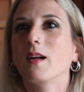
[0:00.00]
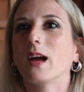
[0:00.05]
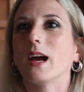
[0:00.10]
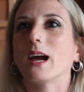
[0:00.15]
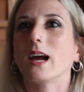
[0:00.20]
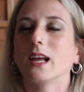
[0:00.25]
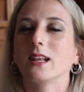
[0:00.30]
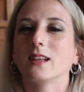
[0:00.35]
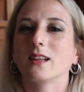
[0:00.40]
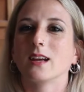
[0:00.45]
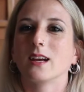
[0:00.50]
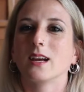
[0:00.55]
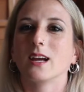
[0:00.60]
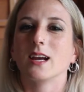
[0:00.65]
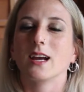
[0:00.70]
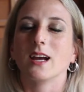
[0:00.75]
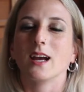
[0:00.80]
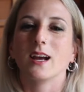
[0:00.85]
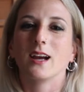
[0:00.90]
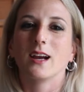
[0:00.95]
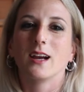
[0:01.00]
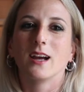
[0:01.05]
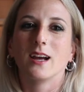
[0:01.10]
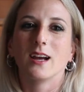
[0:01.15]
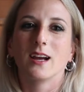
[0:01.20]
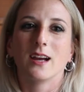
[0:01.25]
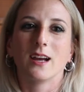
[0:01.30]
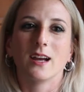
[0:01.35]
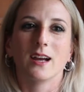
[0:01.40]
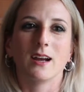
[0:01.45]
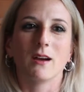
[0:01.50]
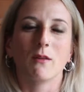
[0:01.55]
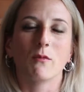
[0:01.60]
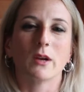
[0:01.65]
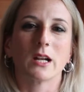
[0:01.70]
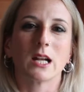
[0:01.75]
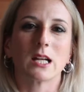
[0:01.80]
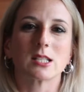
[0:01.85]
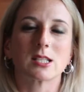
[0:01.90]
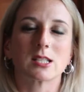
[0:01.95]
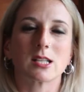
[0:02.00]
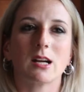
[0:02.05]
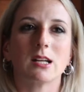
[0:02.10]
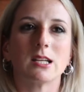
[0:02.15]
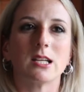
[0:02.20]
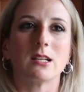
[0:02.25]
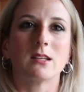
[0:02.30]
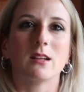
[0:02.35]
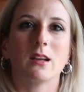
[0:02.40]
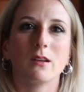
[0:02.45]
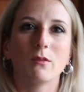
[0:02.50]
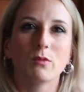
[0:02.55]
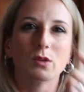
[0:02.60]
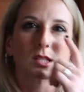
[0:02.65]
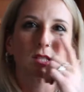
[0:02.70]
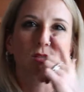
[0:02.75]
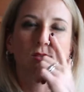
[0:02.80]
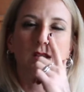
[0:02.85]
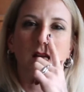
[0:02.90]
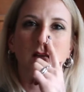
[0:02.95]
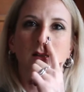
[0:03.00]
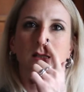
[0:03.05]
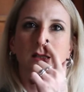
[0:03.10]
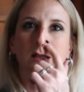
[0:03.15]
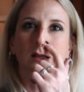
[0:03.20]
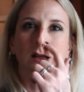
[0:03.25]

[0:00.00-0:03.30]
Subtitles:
and when I studied, it was 2005,